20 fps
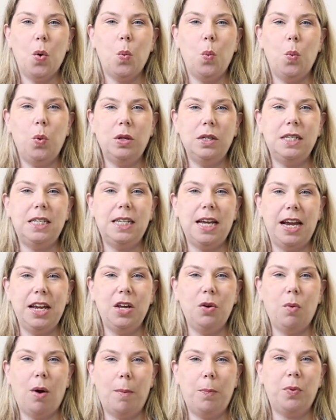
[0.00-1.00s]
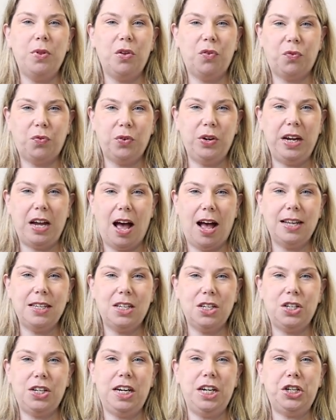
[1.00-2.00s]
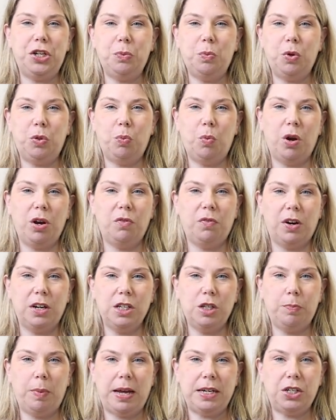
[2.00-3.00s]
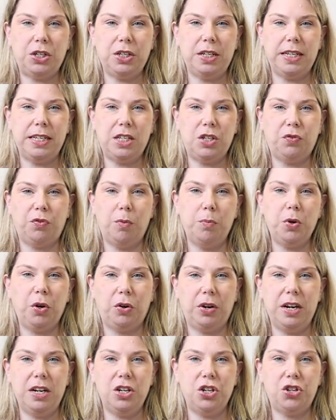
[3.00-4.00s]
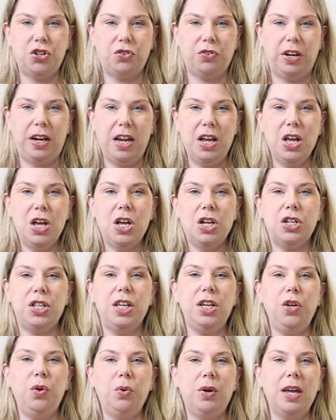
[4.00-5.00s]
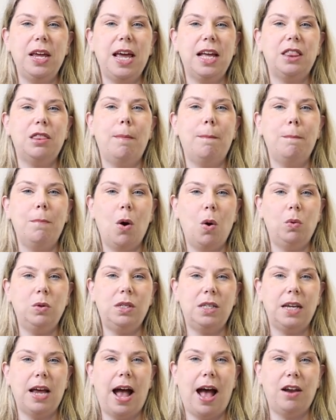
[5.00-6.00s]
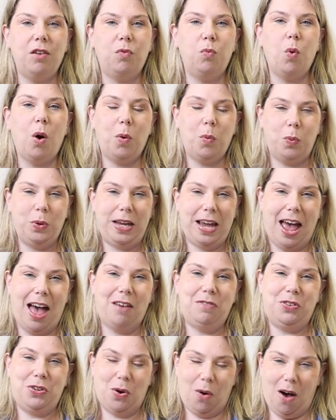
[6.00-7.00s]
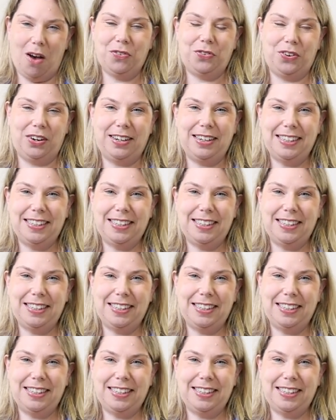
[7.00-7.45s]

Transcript: We'll set you up with a free consultation with one of our specialists from your industry so that you can get the most out of what we have to offer.